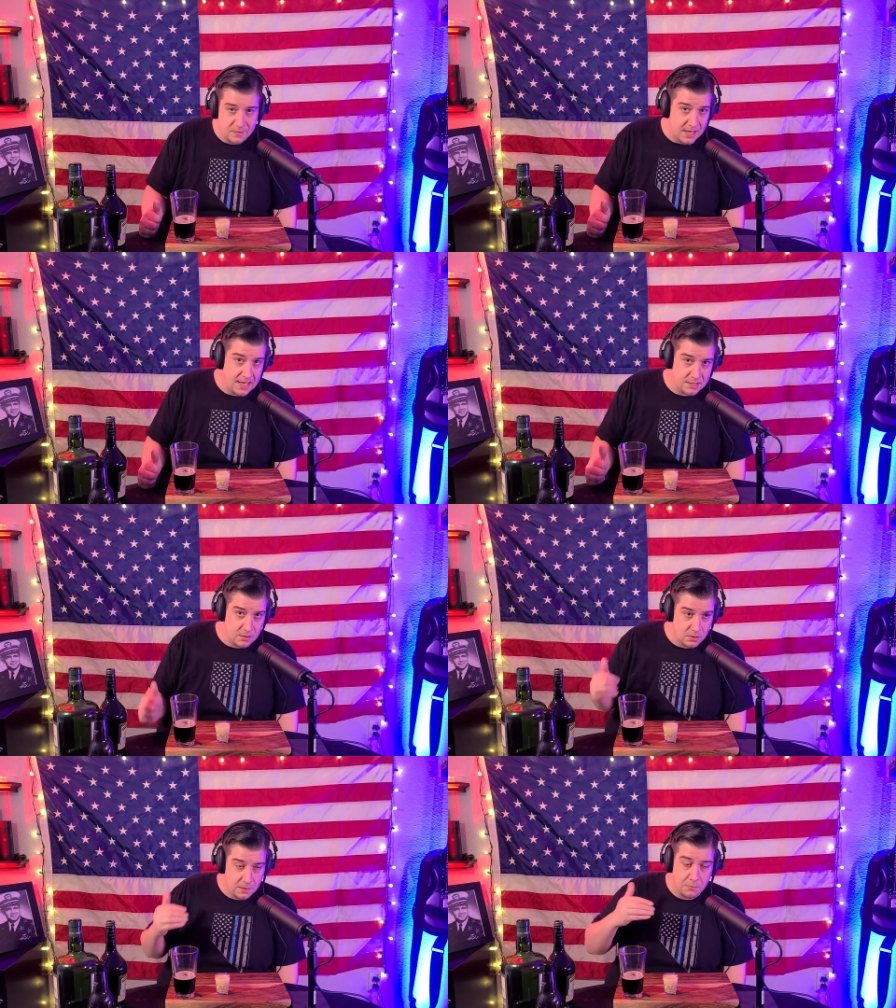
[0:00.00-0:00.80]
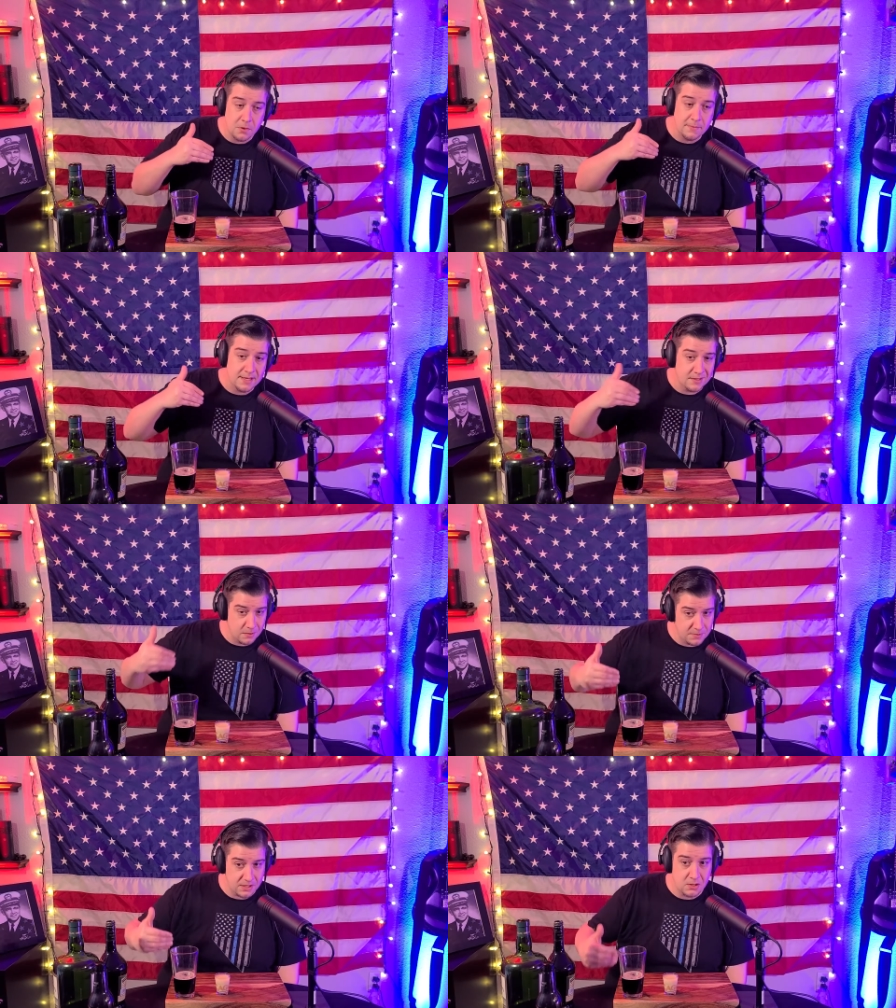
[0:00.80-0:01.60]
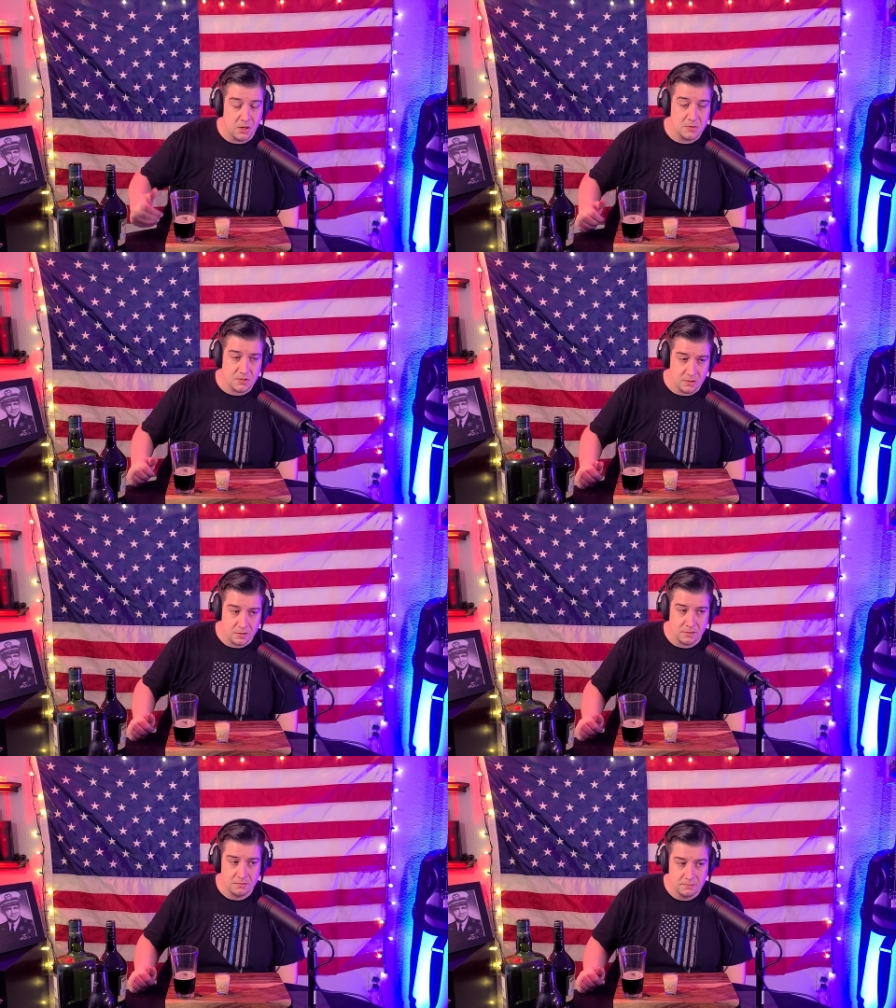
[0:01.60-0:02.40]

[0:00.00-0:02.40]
that's going to put me a little bit closer